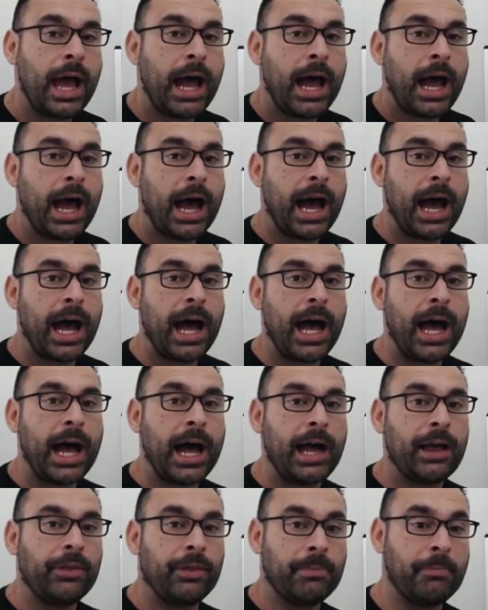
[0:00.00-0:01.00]

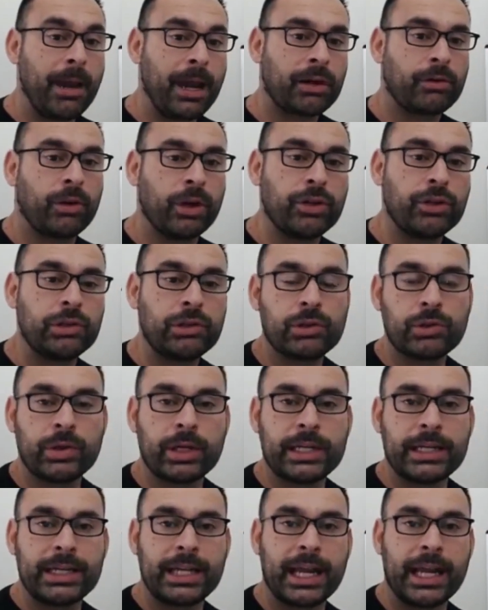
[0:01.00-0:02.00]
the
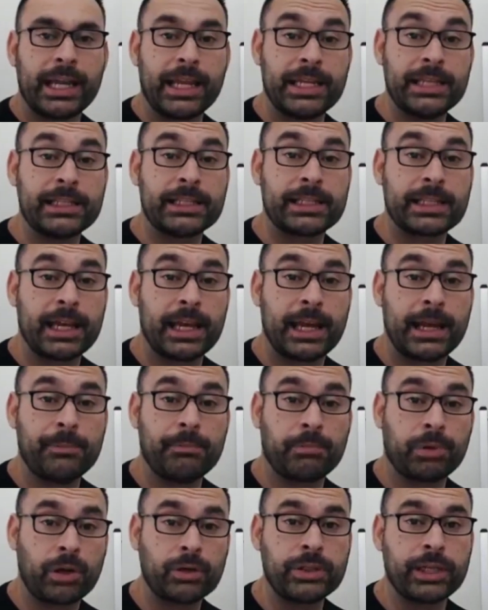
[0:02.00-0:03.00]
macronutrient is
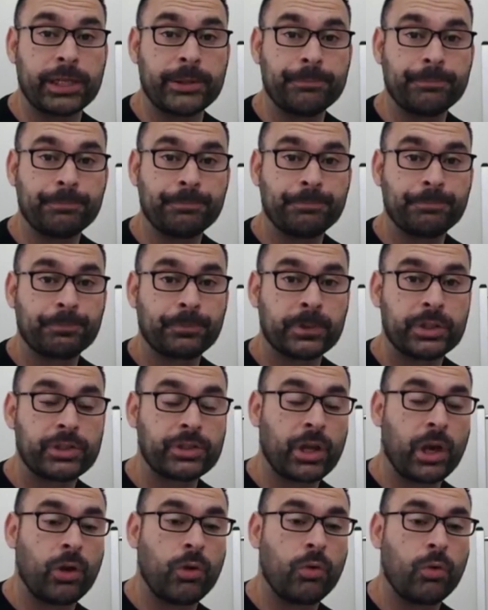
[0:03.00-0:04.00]
protein.
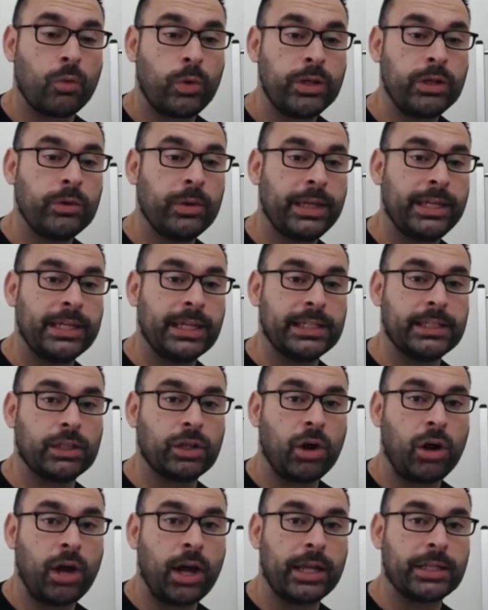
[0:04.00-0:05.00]
So when you eat a
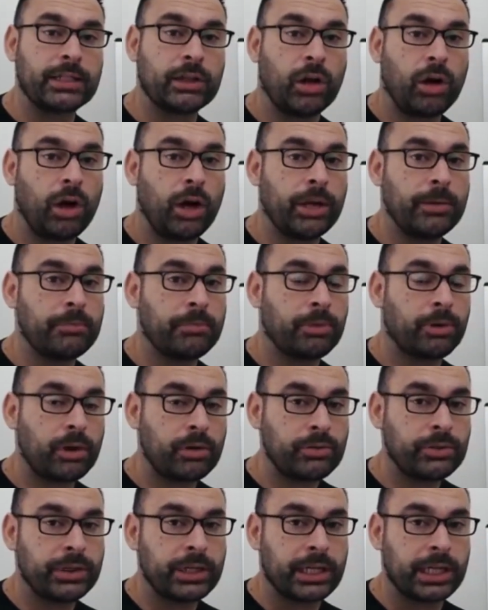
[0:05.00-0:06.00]
diet high in
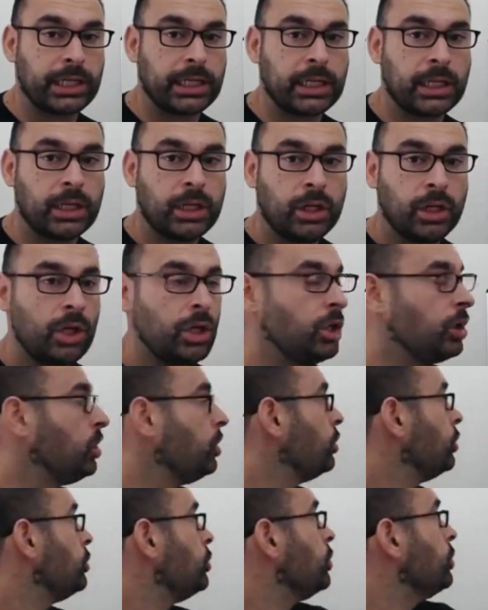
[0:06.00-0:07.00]
protein,
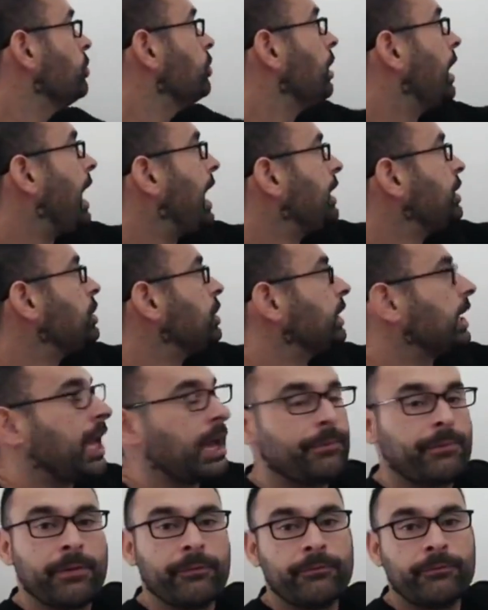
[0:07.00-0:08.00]
you will actually
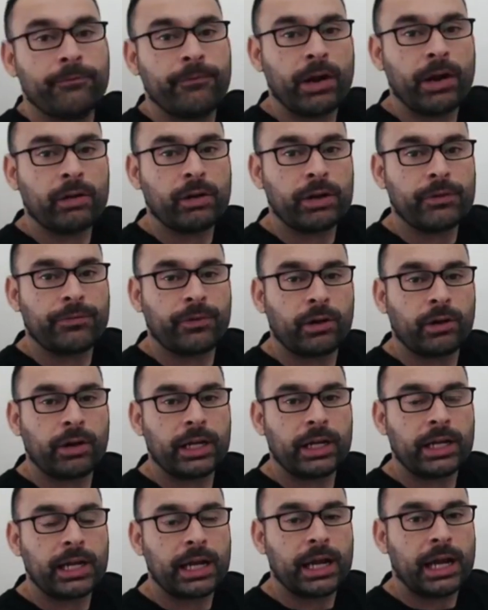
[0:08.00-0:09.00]
have a very,
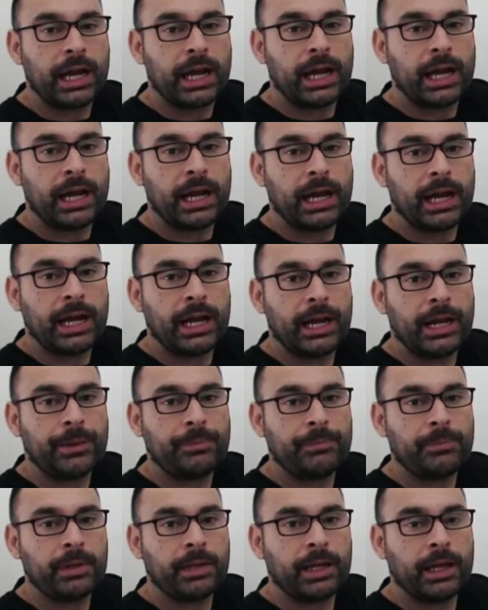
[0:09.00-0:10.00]
very
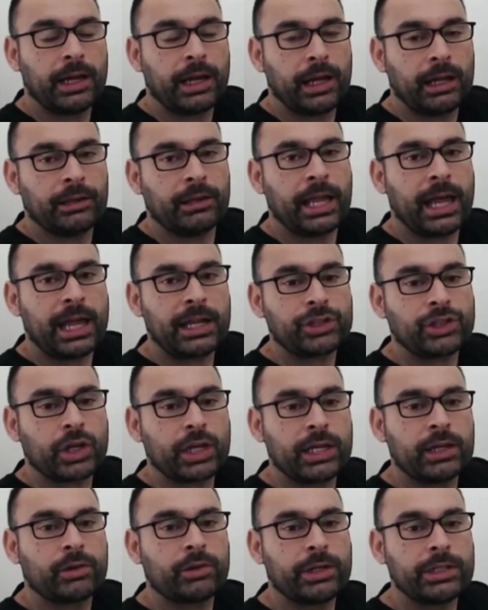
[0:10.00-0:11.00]
a large
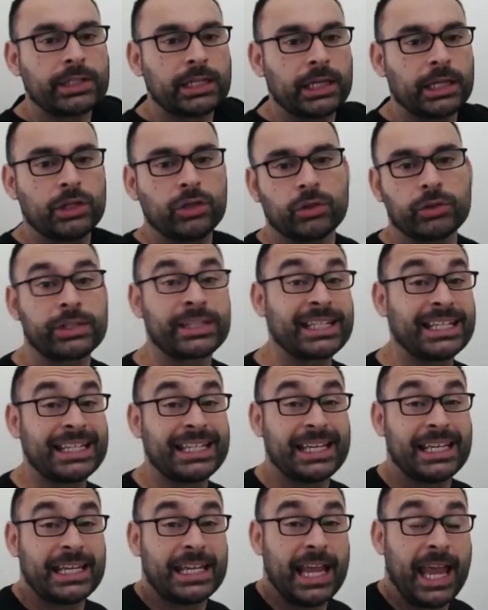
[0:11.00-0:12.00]
increase in your
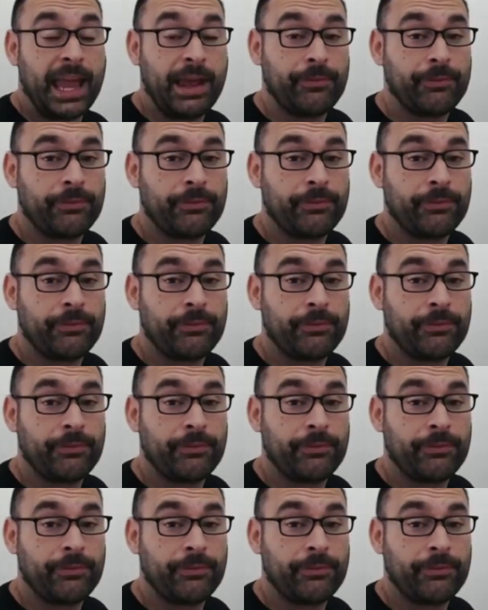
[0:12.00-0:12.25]
TEF.